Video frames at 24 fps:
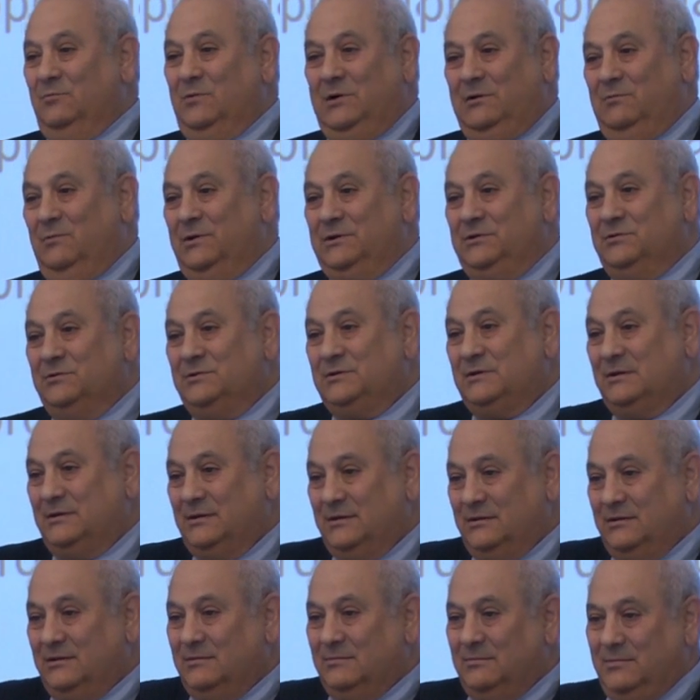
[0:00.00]
when you
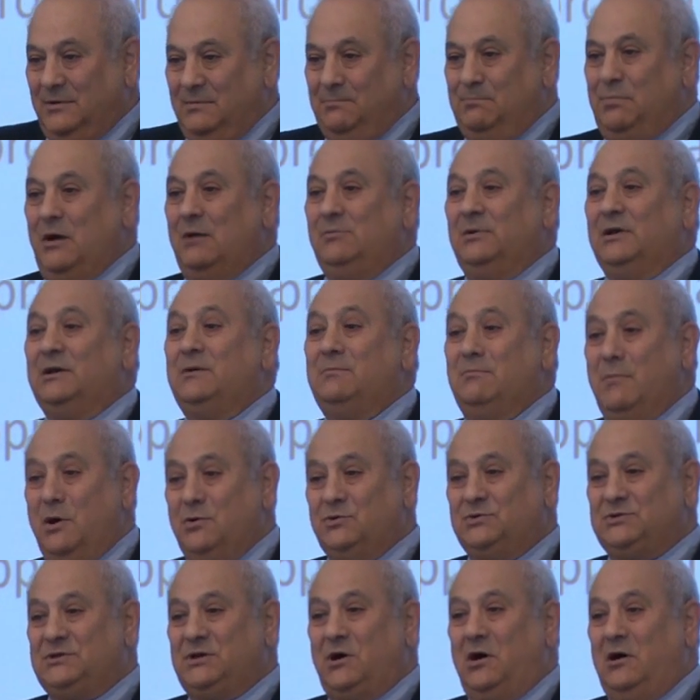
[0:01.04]
the public
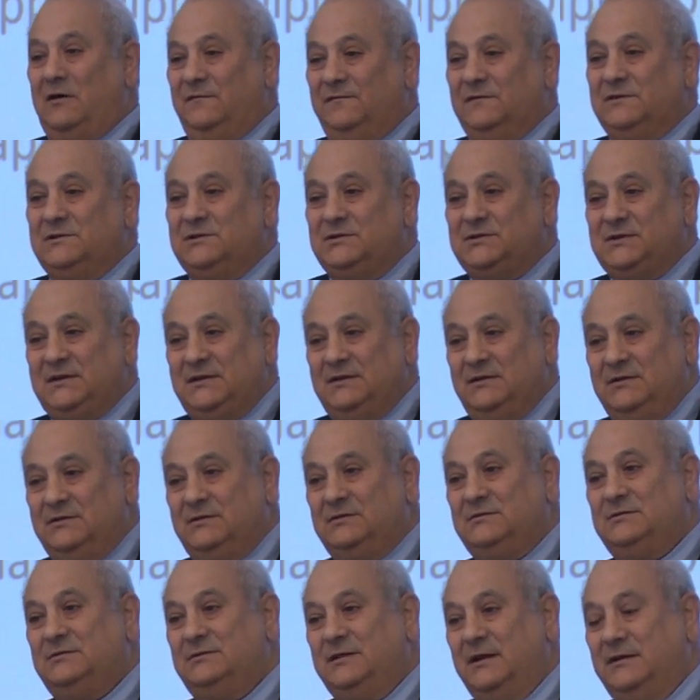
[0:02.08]
most often
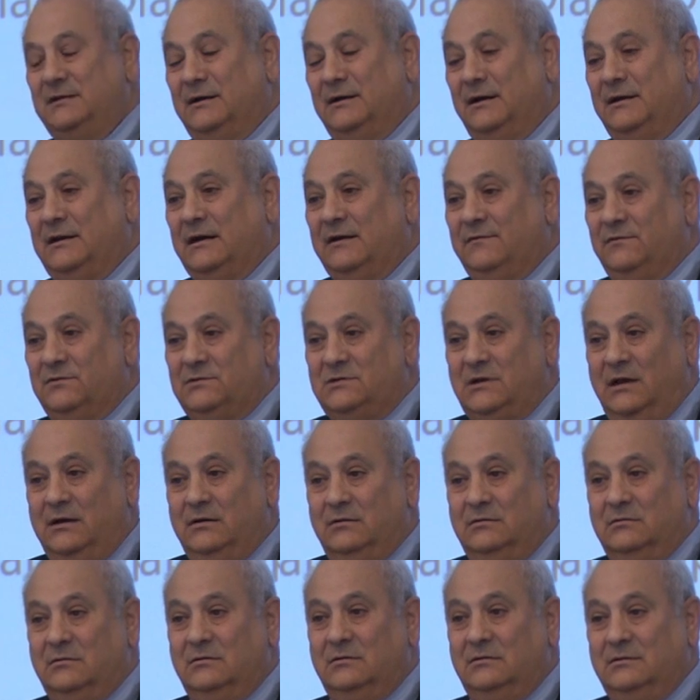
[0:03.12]
sees day-night average
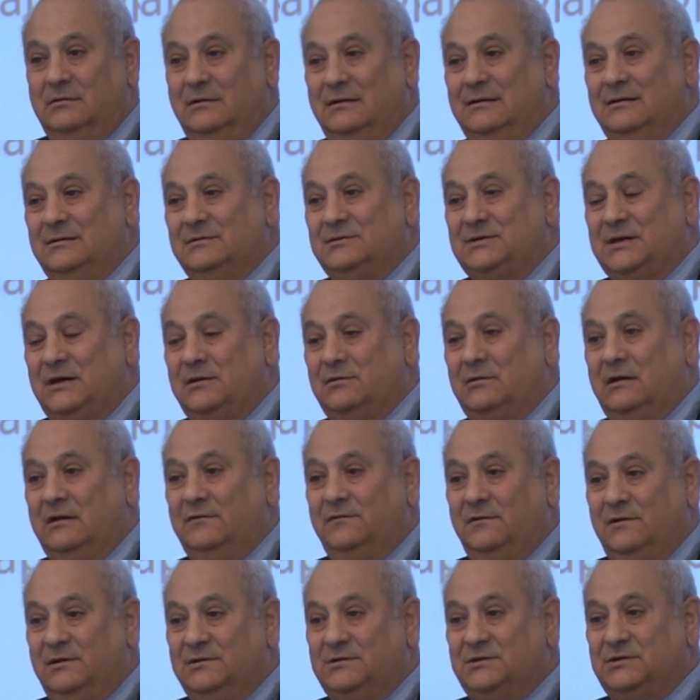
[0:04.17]
sound
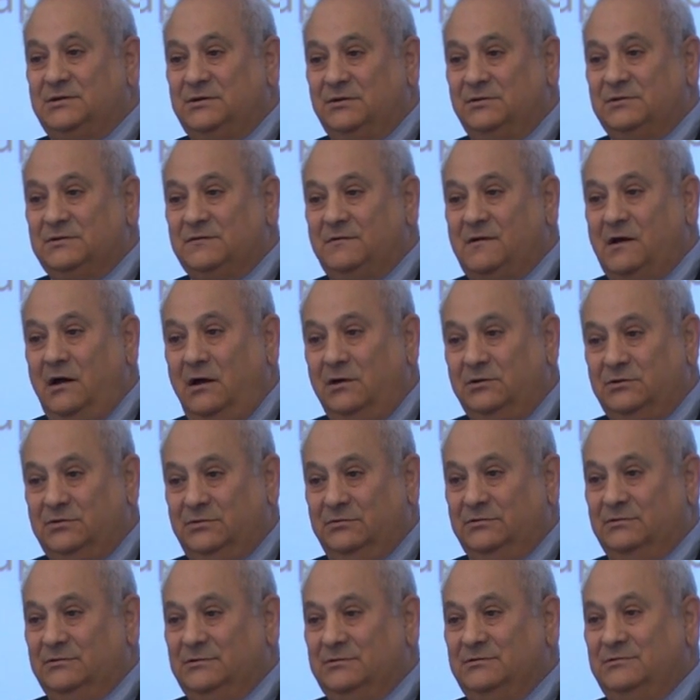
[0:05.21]
level as a series of
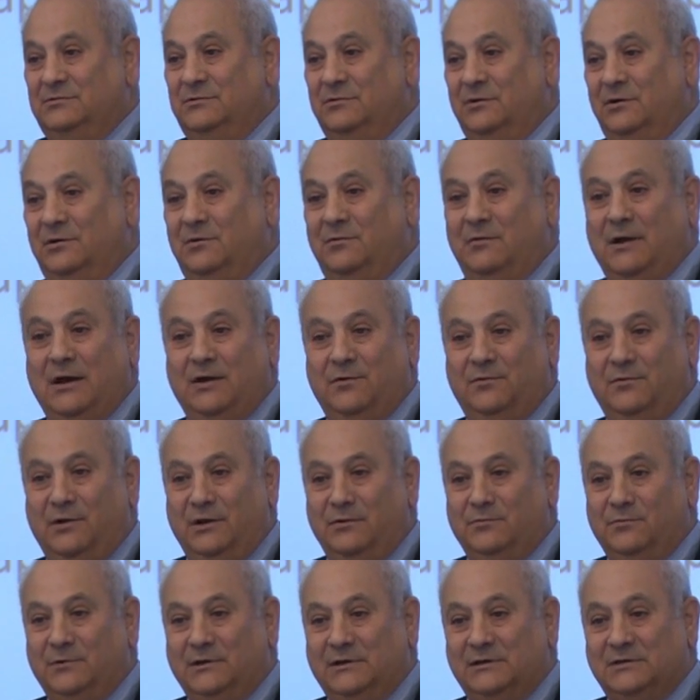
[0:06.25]
contours drawn around
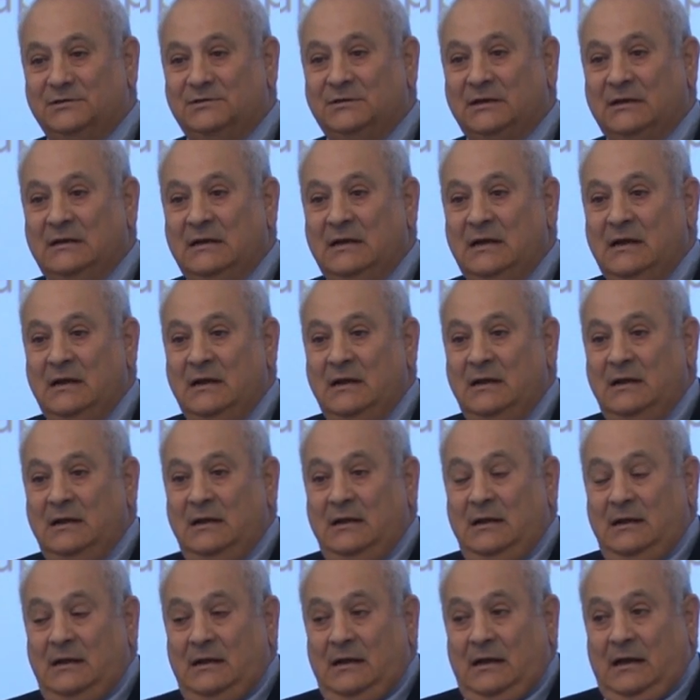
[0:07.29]
runways.
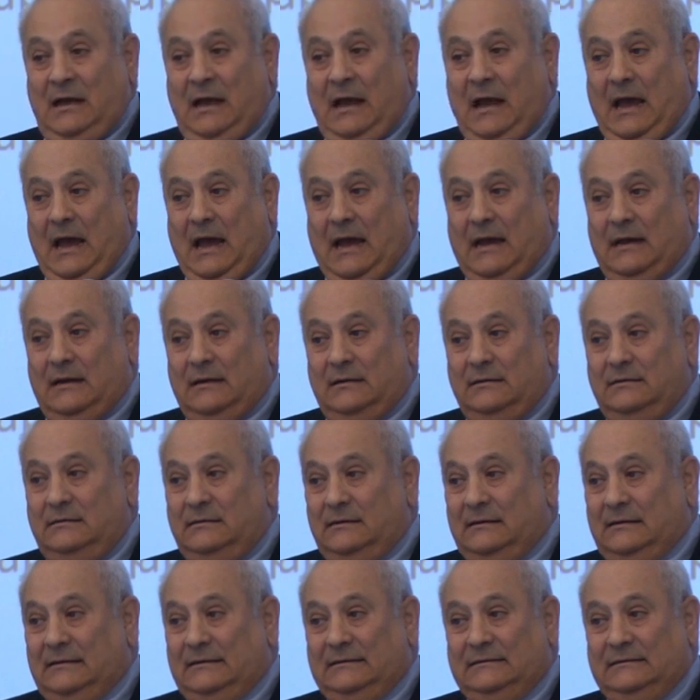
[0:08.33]
And